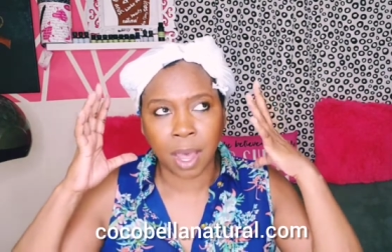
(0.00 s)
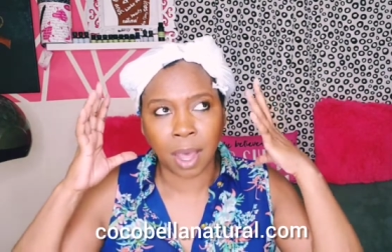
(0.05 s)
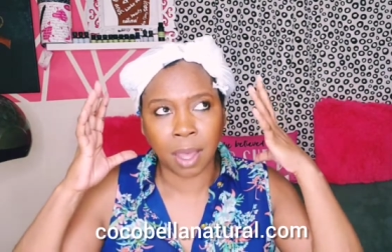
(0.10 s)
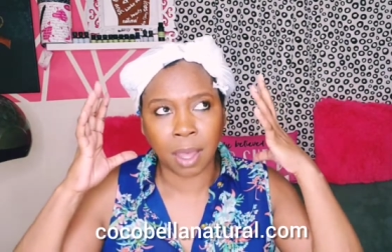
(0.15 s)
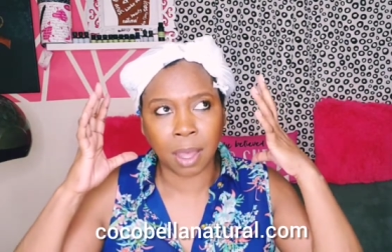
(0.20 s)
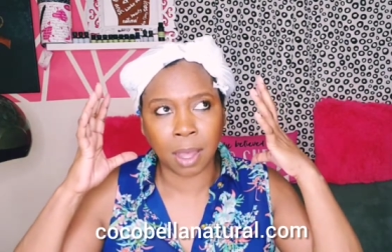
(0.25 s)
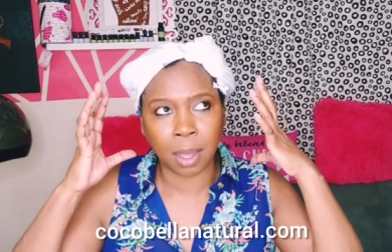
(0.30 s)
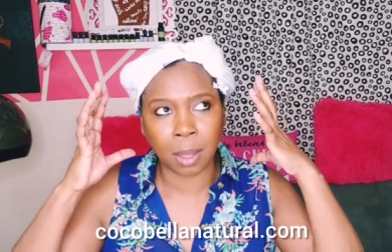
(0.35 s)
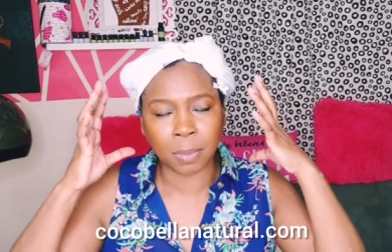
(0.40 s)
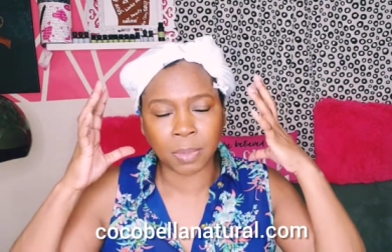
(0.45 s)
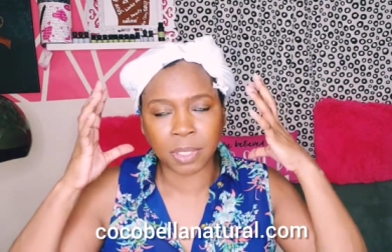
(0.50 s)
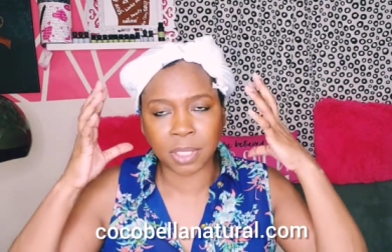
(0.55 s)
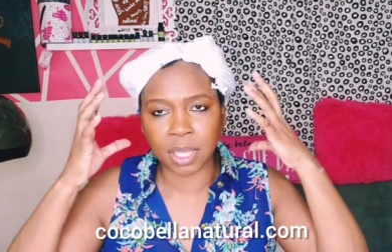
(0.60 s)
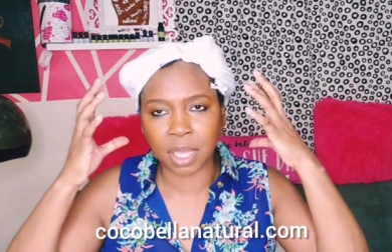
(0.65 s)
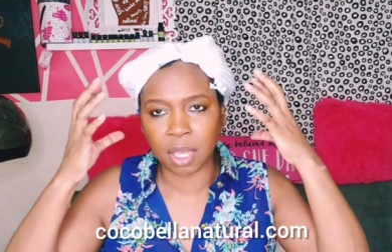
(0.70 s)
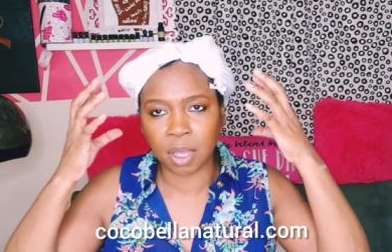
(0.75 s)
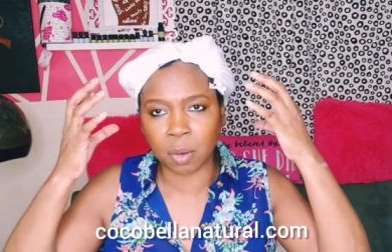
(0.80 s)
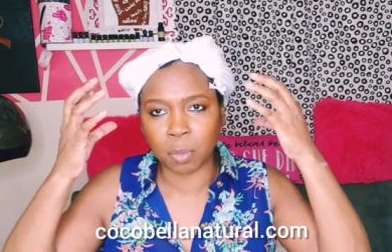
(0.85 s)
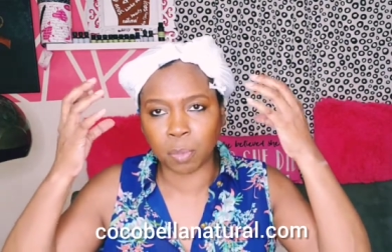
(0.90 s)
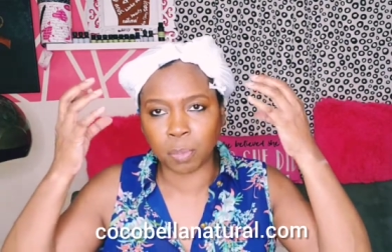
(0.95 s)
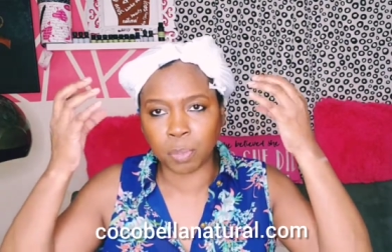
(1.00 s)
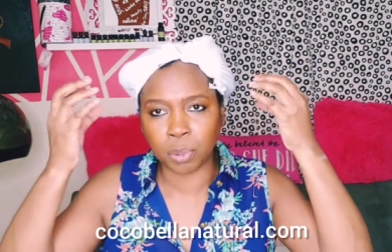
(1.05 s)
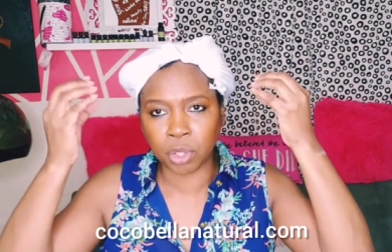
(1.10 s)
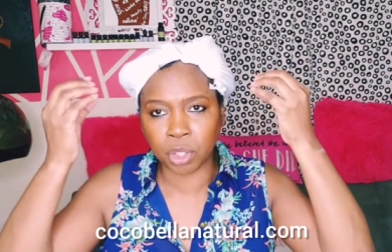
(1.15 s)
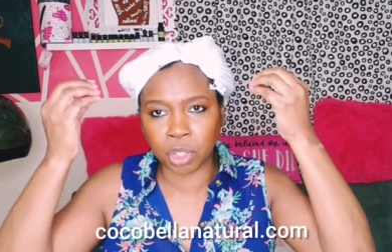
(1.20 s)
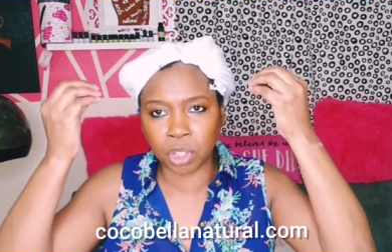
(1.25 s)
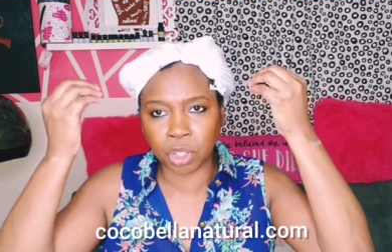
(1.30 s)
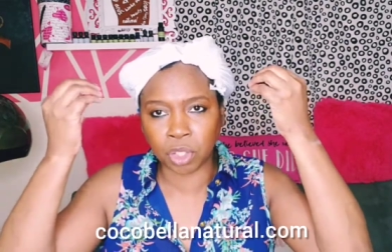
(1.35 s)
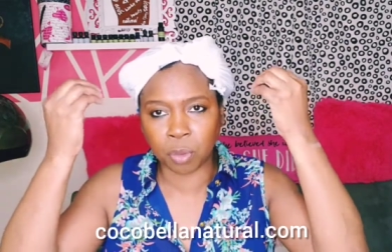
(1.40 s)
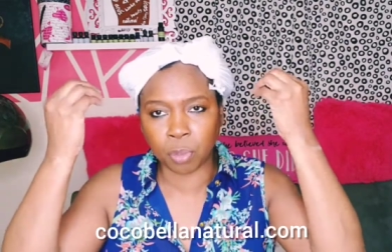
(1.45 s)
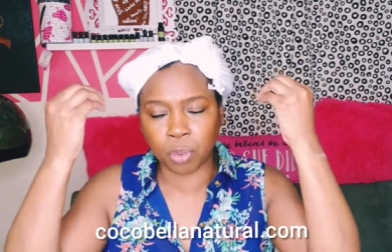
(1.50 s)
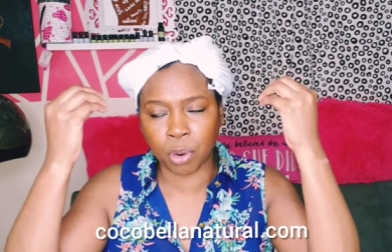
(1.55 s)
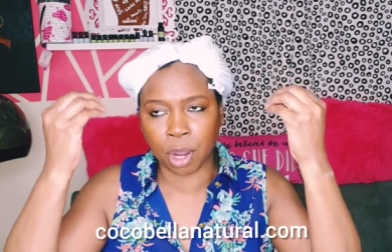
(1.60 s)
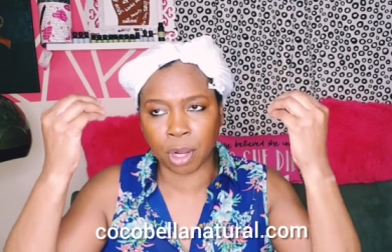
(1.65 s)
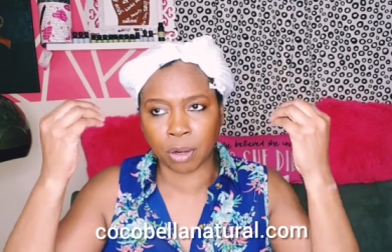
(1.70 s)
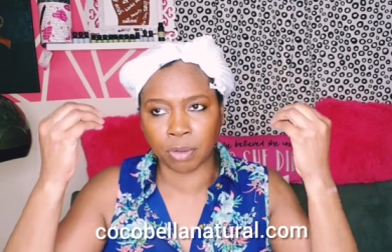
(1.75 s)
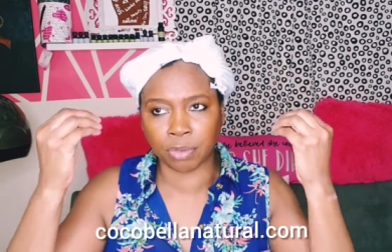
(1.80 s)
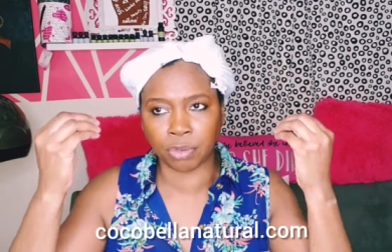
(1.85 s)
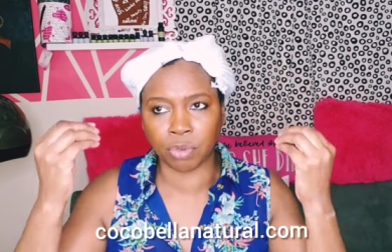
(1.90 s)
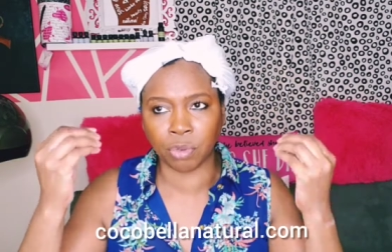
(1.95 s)
to help push the
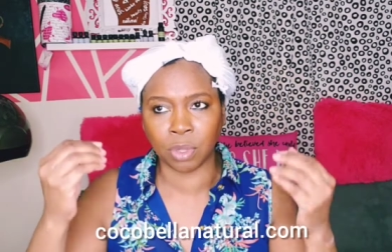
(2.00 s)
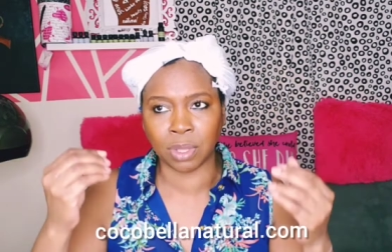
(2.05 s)
product through.